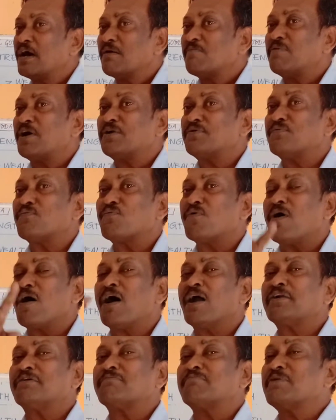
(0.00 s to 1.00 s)
But
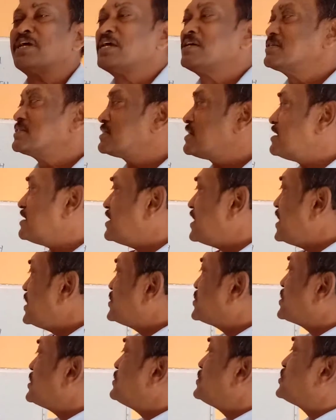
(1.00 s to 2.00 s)
what makes a
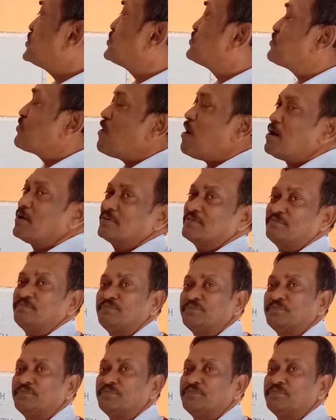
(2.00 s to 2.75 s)
nation strong?